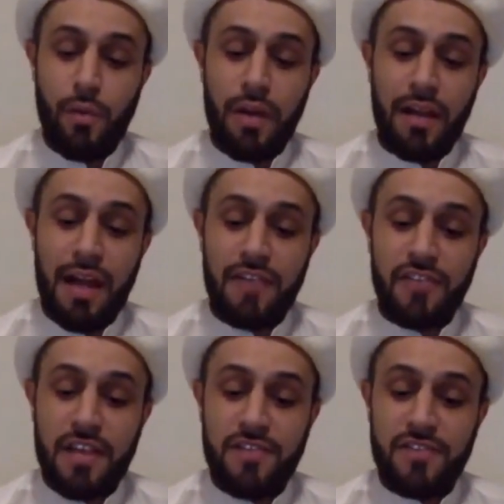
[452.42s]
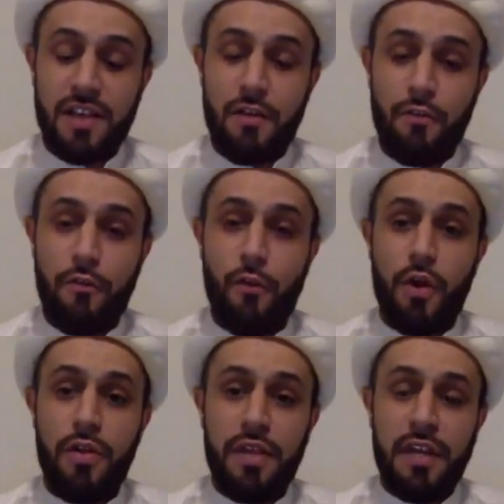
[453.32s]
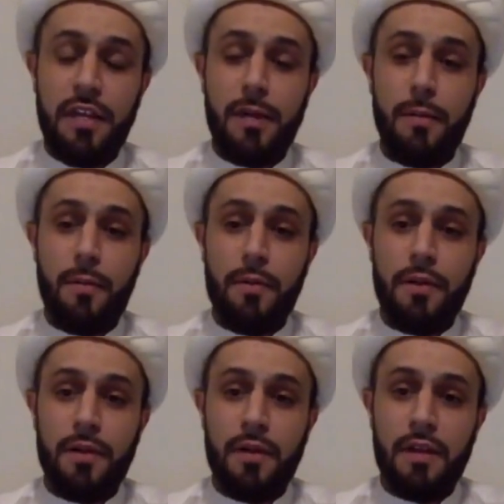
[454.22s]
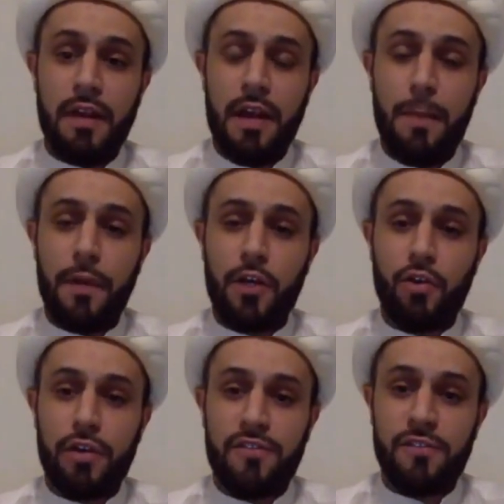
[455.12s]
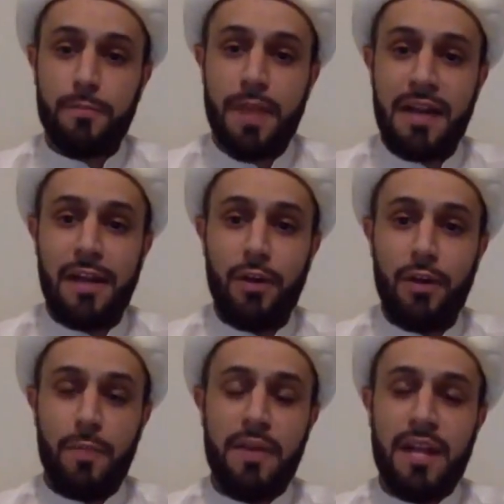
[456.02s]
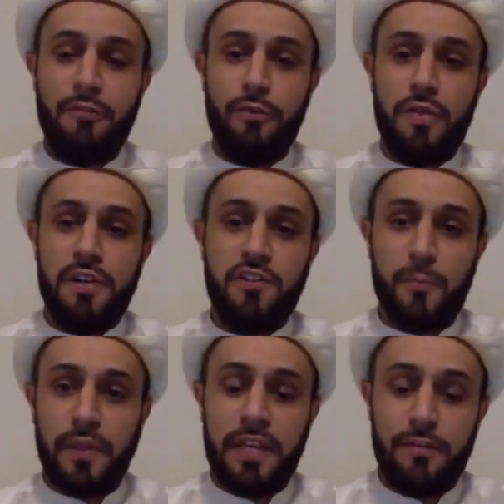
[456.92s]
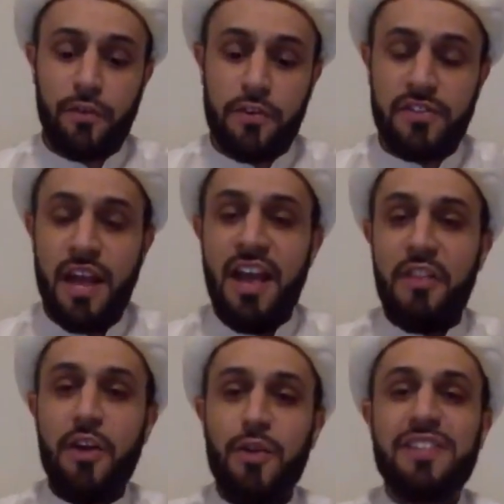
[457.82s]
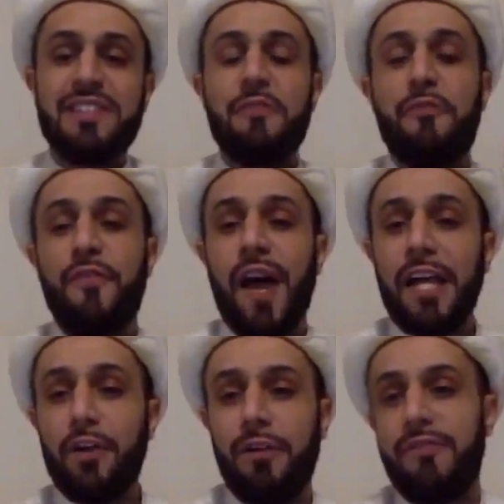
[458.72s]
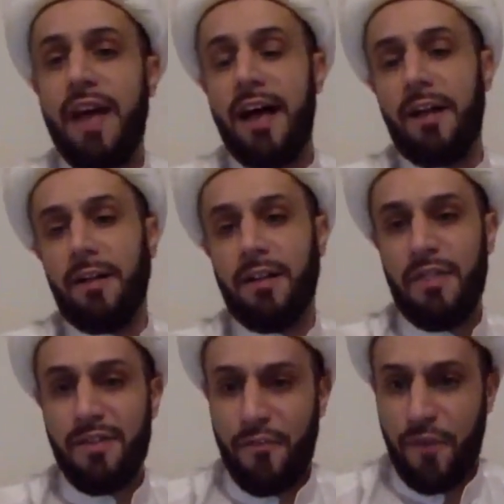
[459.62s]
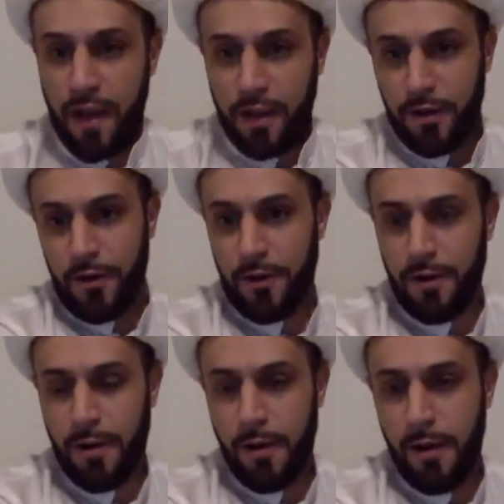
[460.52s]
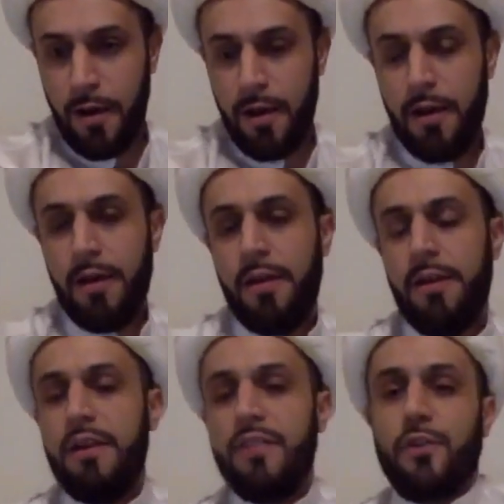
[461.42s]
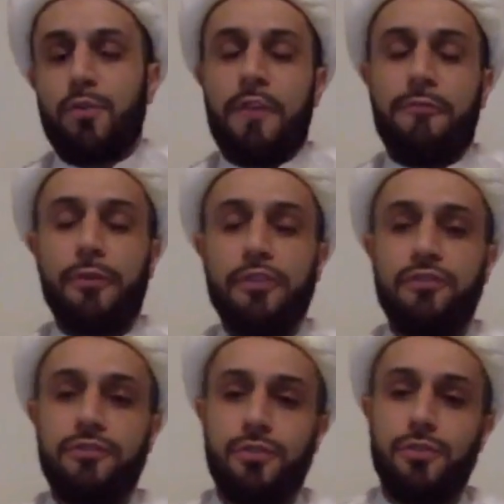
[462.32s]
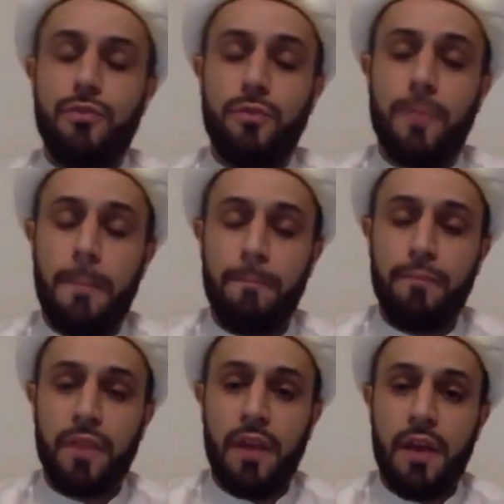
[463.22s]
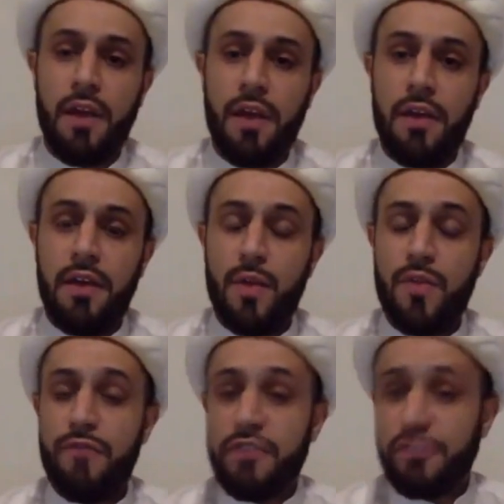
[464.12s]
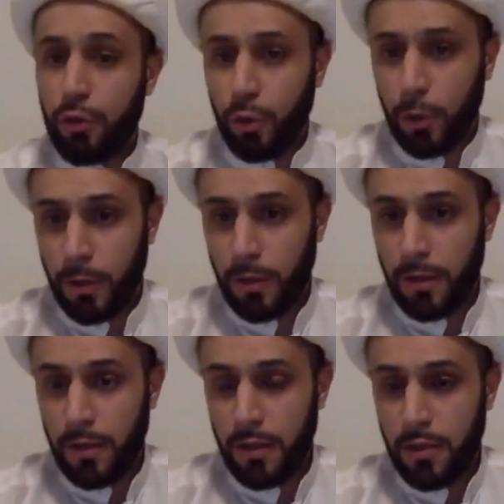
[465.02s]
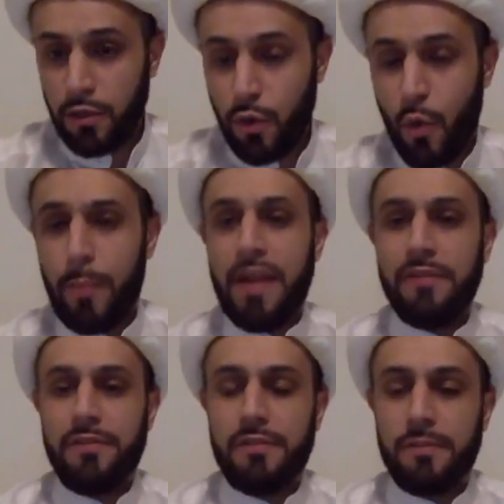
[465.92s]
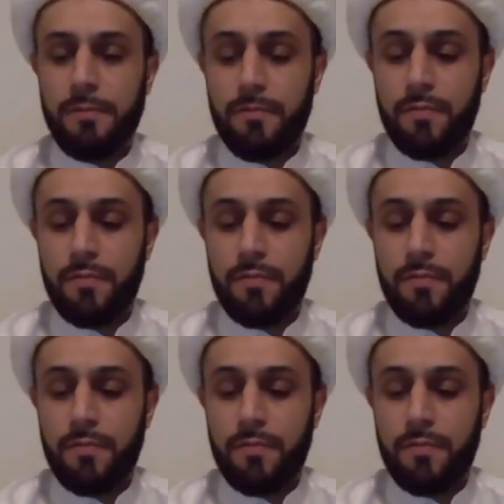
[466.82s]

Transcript: he, when Allah says, for the hypocrites, men and women, and for the disbelievers, there is the fire of hell. The fire is a reference to the physical torment.